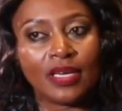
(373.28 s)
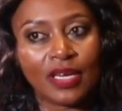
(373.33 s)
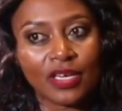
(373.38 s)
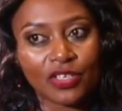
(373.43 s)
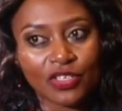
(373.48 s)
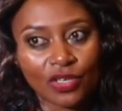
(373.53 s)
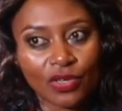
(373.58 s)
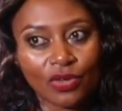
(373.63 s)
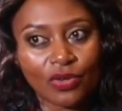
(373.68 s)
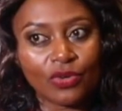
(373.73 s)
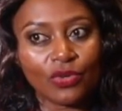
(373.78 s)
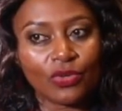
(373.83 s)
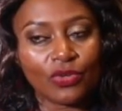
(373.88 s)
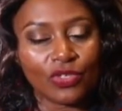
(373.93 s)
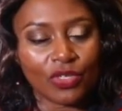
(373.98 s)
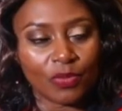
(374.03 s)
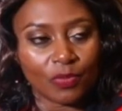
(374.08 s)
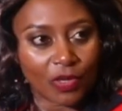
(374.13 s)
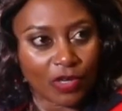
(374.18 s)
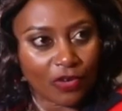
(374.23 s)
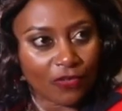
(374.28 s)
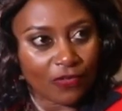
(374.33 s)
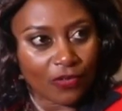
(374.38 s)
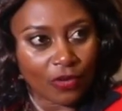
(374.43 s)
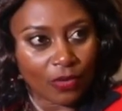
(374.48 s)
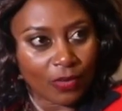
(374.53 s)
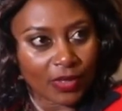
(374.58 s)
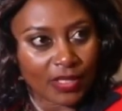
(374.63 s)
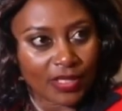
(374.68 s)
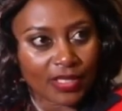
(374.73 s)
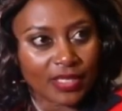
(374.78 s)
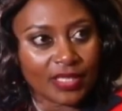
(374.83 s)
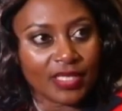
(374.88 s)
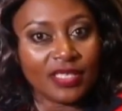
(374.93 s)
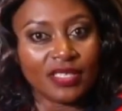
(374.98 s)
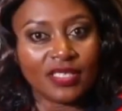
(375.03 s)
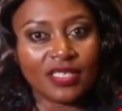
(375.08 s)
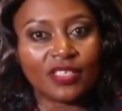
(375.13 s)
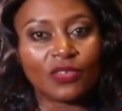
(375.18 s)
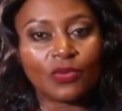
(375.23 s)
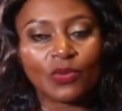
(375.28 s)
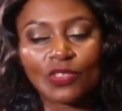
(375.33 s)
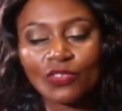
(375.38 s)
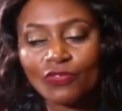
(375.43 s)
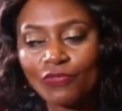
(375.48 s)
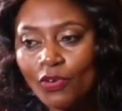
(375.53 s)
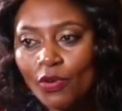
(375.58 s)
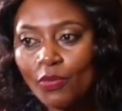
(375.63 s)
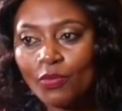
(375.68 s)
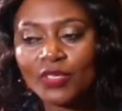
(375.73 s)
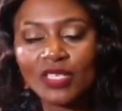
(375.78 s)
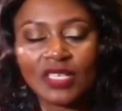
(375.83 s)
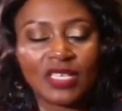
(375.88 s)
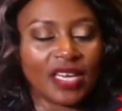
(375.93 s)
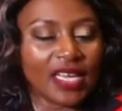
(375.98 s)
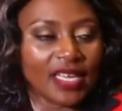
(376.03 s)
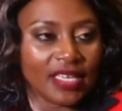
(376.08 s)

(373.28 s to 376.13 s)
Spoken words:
the National Chamber of Commerce since it was formed in